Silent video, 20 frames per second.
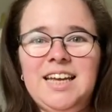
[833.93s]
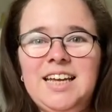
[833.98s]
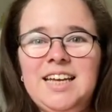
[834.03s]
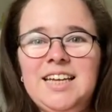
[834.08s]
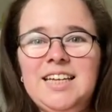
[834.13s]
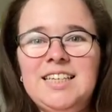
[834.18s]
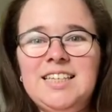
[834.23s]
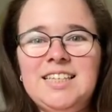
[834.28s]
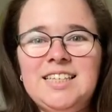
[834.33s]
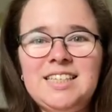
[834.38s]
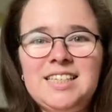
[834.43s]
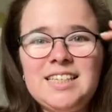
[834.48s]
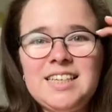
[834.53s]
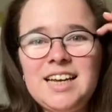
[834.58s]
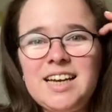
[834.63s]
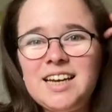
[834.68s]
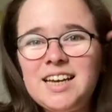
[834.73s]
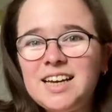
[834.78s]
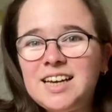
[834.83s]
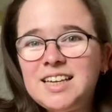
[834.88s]
It's
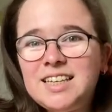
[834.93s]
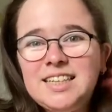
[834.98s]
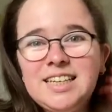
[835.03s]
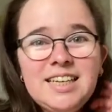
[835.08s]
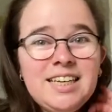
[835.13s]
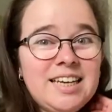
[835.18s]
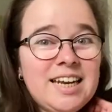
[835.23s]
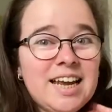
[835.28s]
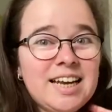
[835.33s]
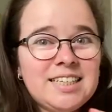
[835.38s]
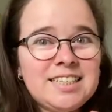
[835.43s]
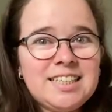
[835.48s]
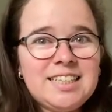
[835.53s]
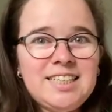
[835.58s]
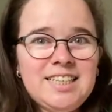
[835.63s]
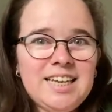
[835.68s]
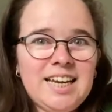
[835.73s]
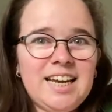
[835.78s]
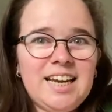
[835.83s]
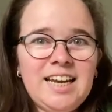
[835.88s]
the next
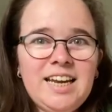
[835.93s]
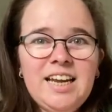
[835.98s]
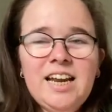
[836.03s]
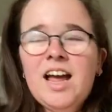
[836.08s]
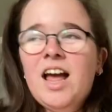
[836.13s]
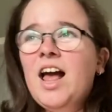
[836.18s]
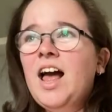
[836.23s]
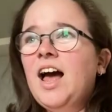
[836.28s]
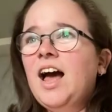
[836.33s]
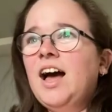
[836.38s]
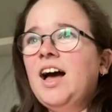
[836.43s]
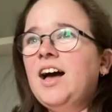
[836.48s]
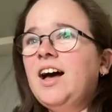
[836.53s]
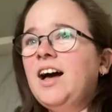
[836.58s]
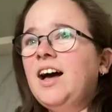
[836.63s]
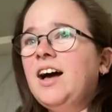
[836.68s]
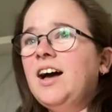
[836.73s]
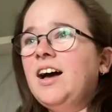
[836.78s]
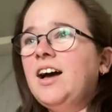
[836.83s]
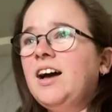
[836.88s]
day.
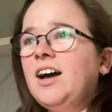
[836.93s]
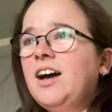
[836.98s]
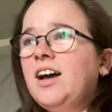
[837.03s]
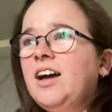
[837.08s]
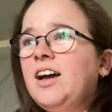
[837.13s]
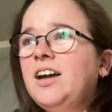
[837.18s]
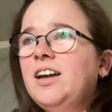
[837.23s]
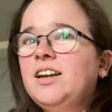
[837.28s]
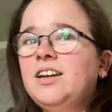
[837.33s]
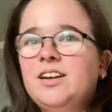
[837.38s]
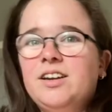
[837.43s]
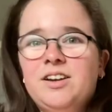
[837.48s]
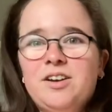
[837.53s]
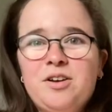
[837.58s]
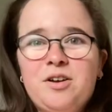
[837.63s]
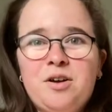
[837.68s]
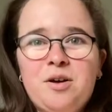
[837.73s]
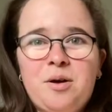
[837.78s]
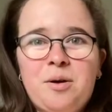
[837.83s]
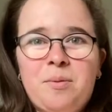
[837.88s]
I
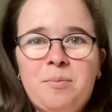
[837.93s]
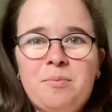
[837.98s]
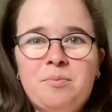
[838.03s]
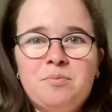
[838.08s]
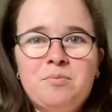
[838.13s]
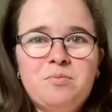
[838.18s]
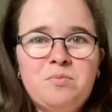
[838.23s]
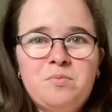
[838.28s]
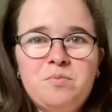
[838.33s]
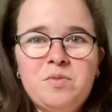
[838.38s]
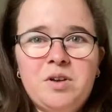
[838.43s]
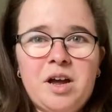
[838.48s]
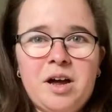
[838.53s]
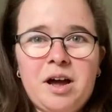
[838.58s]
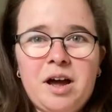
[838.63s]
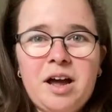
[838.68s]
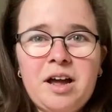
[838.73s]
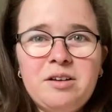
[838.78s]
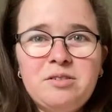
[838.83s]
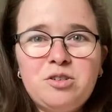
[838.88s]

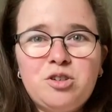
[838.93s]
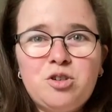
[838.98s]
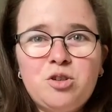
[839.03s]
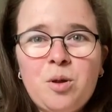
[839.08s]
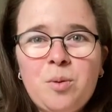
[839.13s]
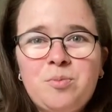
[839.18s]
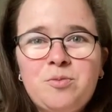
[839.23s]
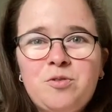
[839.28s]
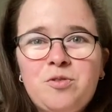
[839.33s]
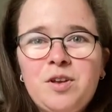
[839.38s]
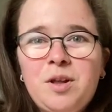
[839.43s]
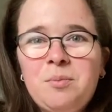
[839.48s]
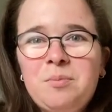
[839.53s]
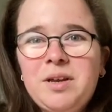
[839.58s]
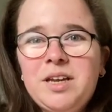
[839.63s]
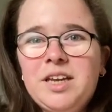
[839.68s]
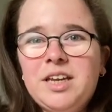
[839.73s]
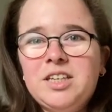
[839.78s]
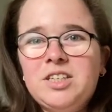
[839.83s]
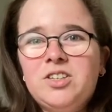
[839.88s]
stopped
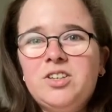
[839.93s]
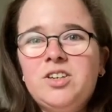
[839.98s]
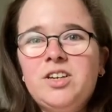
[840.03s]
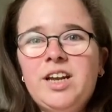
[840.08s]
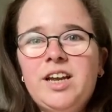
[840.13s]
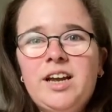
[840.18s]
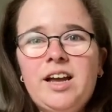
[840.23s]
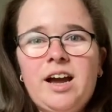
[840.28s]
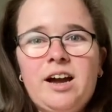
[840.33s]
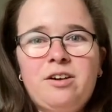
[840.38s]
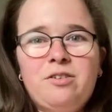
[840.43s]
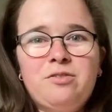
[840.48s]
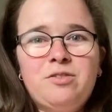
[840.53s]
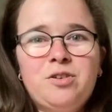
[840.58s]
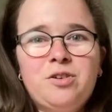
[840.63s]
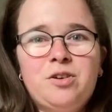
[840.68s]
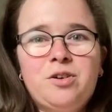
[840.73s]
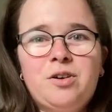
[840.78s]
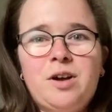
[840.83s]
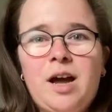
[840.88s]
filming yesterday
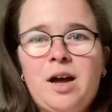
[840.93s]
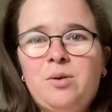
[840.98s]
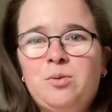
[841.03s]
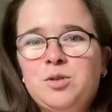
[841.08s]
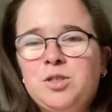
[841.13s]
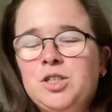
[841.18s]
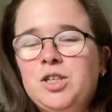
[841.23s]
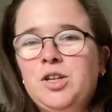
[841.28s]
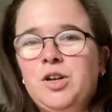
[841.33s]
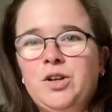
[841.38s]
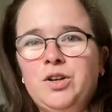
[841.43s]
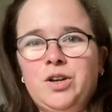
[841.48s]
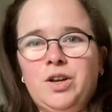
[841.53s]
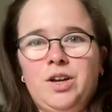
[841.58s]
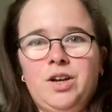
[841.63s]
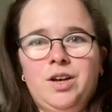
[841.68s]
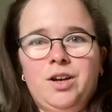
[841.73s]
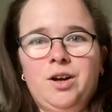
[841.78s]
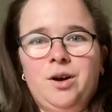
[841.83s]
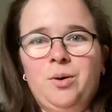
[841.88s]
after I was done
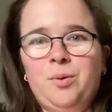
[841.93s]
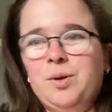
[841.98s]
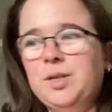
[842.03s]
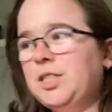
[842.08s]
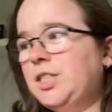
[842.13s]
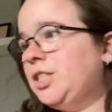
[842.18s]
with